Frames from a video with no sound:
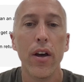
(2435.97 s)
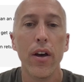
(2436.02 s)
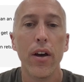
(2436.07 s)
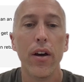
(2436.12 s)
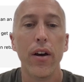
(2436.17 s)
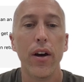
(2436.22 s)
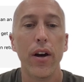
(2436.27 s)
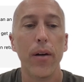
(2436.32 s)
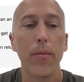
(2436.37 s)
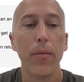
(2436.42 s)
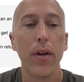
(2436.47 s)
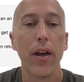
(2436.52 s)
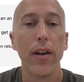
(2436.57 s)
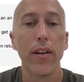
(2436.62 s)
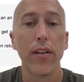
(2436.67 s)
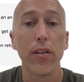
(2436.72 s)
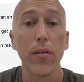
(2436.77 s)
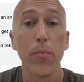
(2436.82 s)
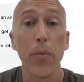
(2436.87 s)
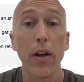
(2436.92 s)
And
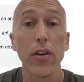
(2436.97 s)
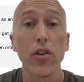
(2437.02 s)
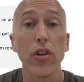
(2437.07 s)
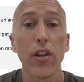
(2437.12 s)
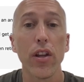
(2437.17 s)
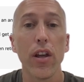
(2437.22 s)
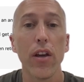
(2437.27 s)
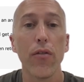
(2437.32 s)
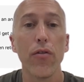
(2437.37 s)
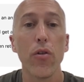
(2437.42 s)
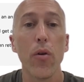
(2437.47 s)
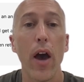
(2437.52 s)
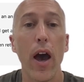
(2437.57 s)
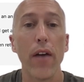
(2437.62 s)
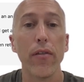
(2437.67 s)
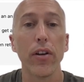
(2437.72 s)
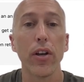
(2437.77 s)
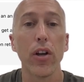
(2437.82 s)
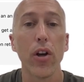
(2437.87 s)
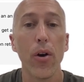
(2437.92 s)
especially if you
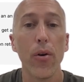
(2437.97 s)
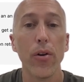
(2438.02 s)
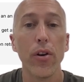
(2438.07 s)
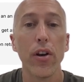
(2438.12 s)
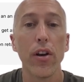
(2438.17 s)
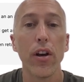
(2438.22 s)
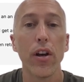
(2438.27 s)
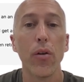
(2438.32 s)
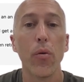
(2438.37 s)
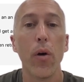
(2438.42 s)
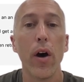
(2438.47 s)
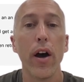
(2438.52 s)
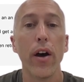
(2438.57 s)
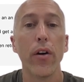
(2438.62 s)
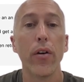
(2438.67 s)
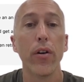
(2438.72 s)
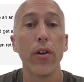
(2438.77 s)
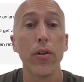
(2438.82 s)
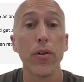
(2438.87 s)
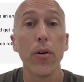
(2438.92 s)
haven't coded in a while
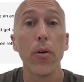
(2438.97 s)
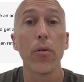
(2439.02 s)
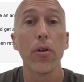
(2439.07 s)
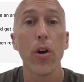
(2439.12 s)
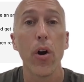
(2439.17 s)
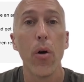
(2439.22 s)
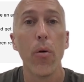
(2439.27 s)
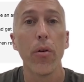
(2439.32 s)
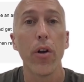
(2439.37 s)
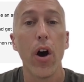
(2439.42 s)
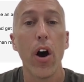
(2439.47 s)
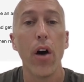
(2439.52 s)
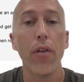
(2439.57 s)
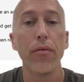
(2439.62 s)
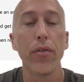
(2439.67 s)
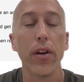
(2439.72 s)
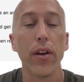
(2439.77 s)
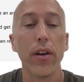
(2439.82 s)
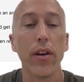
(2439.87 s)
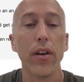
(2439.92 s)
or you don't code
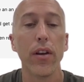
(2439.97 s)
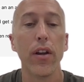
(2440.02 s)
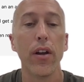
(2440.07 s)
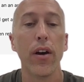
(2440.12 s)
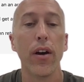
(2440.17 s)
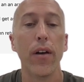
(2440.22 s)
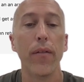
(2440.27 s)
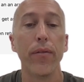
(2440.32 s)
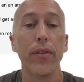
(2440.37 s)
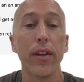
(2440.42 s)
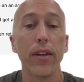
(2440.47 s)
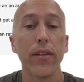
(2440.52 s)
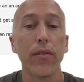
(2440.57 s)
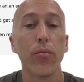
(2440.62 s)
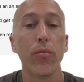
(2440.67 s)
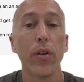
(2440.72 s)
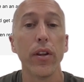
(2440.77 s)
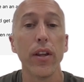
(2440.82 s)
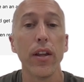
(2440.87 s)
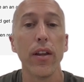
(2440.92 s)
often, this
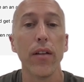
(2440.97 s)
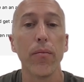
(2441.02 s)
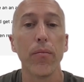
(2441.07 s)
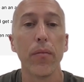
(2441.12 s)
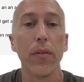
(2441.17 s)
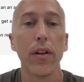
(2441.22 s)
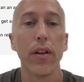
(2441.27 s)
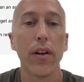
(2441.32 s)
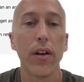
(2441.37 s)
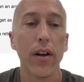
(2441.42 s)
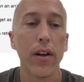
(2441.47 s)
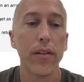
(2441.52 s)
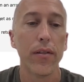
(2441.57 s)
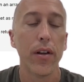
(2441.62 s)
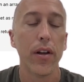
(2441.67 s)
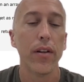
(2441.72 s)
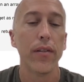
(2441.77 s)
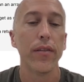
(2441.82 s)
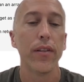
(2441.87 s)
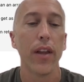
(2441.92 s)
really
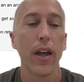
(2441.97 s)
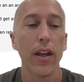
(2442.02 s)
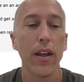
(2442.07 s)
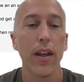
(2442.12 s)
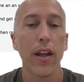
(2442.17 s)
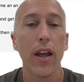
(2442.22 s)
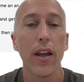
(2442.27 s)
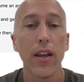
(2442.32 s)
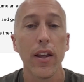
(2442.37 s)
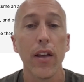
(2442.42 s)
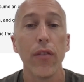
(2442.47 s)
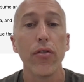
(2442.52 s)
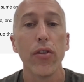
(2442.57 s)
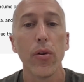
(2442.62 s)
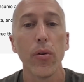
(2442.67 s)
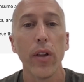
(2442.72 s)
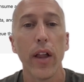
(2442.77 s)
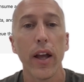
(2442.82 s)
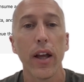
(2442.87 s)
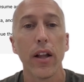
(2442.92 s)
it gives
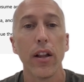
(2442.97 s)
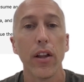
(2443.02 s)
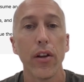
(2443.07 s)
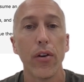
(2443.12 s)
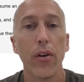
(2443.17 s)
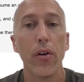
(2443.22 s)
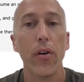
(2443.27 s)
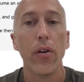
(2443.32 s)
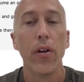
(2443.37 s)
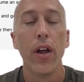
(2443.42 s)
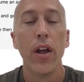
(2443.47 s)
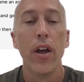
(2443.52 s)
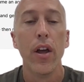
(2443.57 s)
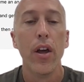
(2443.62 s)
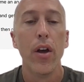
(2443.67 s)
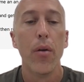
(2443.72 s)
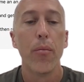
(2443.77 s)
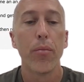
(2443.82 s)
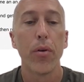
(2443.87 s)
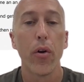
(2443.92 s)
you like a little
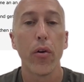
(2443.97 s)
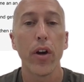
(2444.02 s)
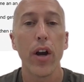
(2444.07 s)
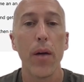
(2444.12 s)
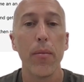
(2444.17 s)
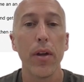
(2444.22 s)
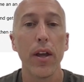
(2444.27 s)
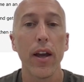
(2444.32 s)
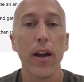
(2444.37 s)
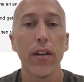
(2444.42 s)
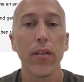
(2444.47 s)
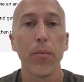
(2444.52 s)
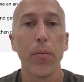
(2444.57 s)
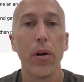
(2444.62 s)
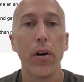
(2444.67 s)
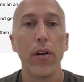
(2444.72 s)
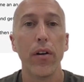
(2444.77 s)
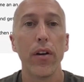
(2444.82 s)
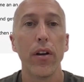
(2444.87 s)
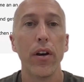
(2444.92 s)
programming
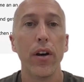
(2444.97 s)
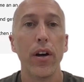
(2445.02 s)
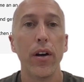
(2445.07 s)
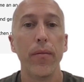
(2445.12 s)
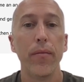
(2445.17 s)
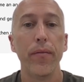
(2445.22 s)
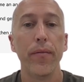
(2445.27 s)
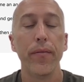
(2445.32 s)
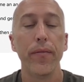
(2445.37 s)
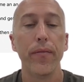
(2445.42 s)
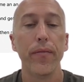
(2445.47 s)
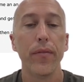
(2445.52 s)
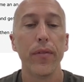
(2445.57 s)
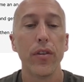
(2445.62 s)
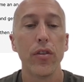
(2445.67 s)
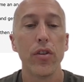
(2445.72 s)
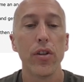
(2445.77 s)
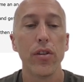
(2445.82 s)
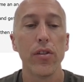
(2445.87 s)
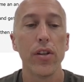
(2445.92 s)
expert
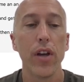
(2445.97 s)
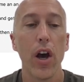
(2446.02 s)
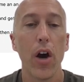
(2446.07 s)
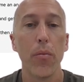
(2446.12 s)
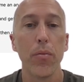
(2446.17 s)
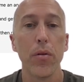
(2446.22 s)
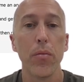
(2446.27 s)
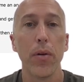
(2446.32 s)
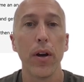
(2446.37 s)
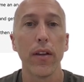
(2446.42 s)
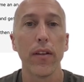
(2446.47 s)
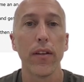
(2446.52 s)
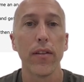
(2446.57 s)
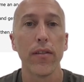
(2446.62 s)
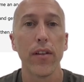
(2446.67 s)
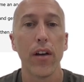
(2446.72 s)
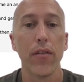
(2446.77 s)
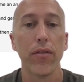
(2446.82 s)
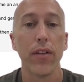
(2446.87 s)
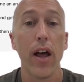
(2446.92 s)
to help you bring this
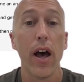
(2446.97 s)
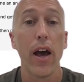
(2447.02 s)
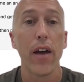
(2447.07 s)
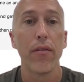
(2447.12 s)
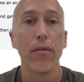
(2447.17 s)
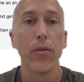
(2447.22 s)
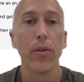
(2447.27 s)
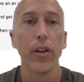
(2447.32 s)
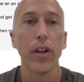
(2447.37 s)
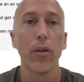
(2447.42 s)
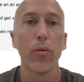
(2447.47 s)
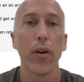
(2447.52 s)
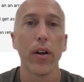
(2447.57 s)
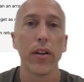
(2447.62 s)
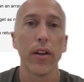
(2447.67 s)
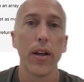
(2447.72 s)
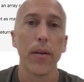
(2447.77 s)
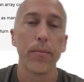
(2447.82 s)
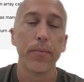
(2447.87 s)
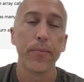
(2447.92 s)
stuff live really quickly.